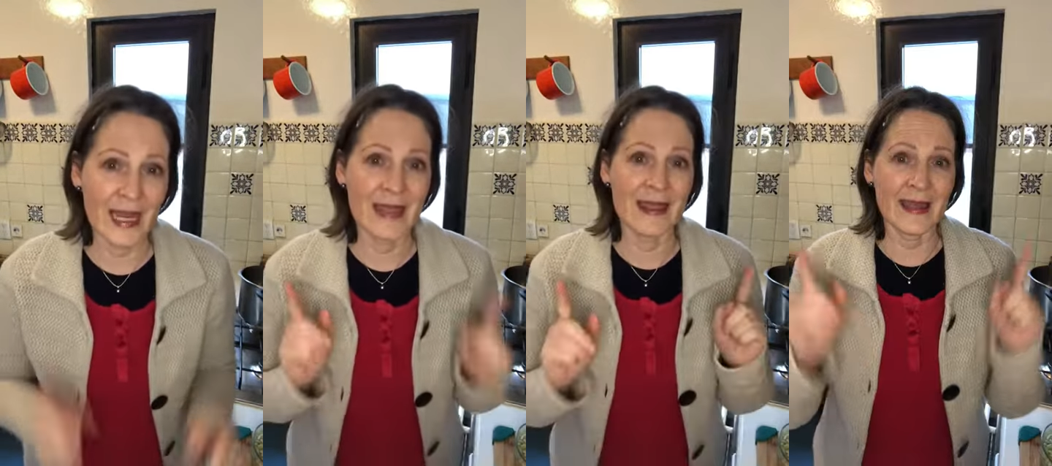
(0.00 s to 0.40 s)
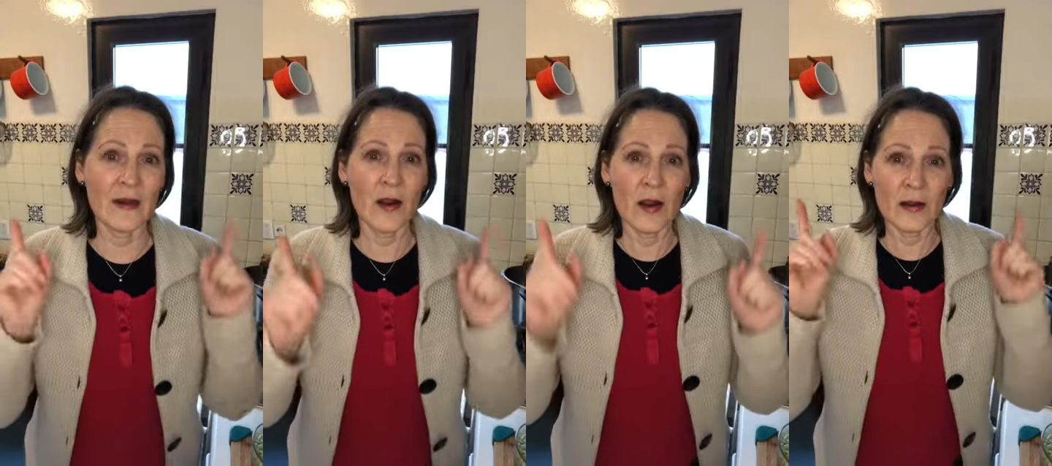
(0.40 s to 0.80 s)
And
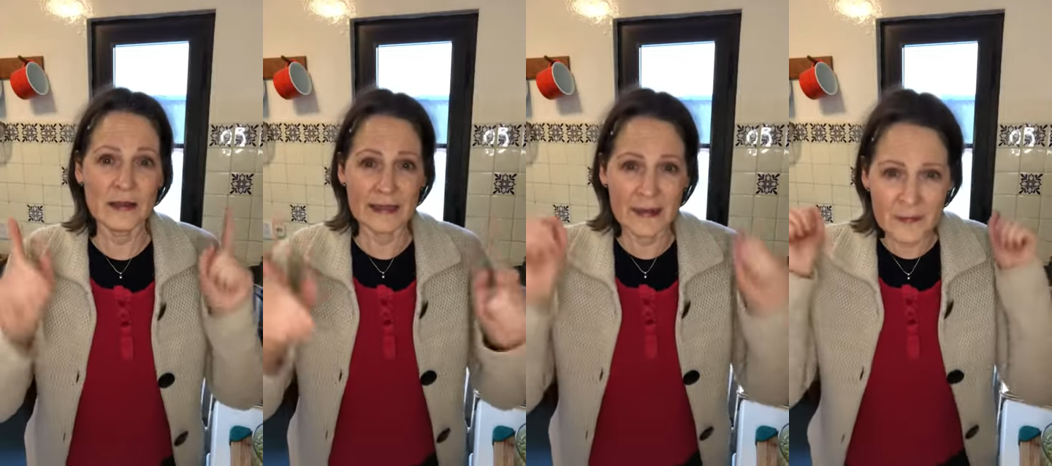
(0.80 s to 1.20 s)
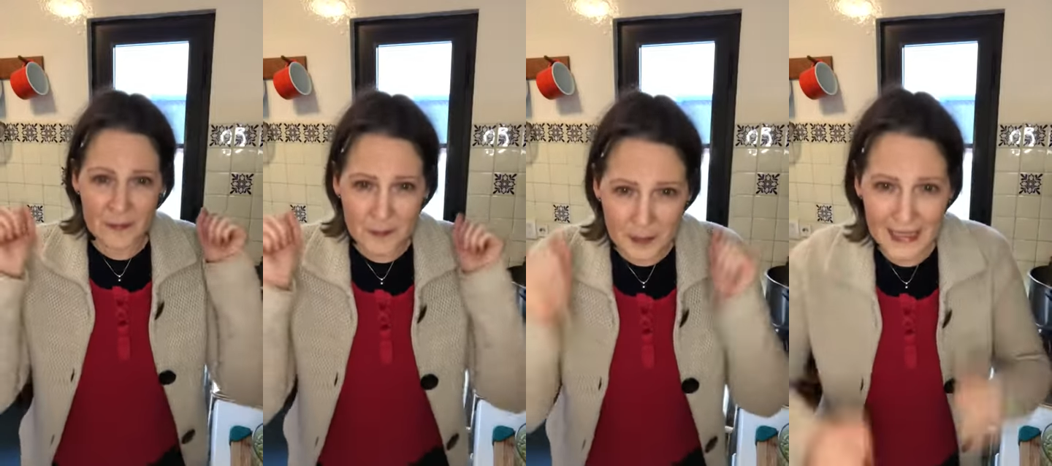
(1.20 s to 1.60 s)
there are some
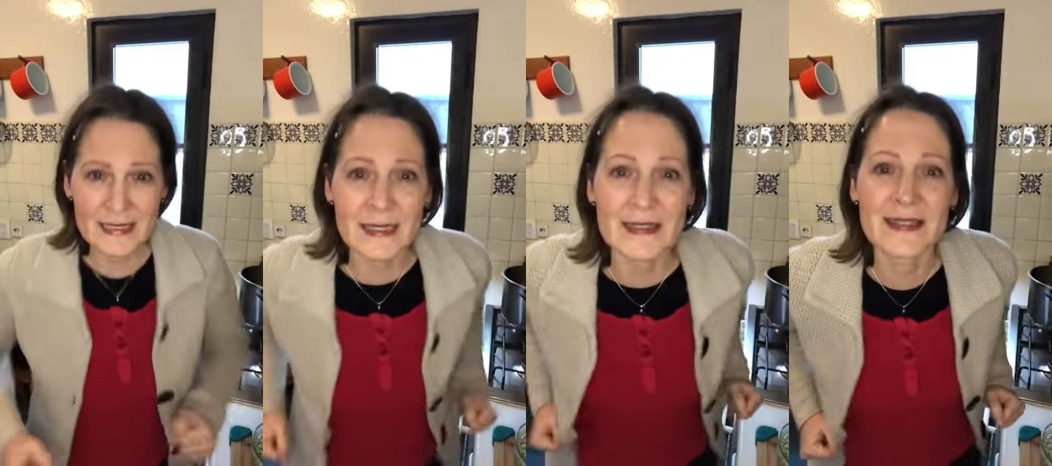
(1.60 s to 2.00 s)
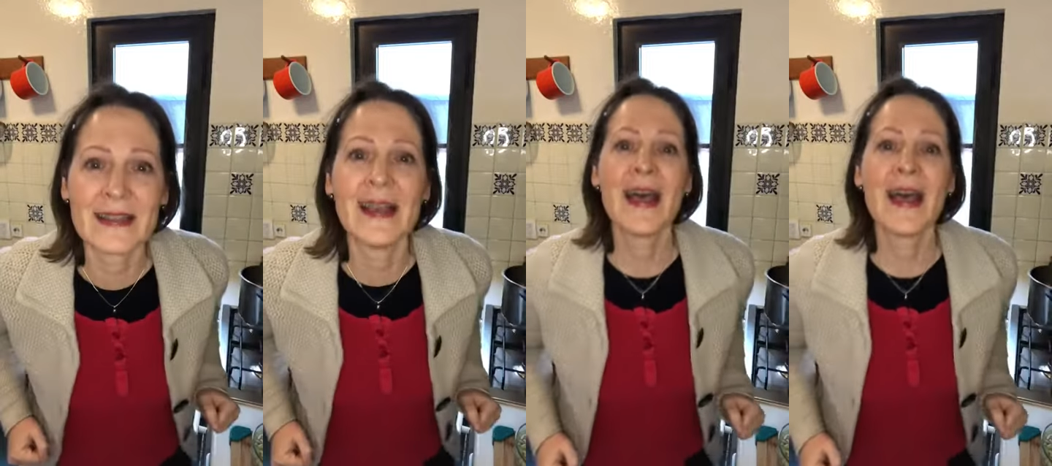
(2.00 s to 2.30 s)
basics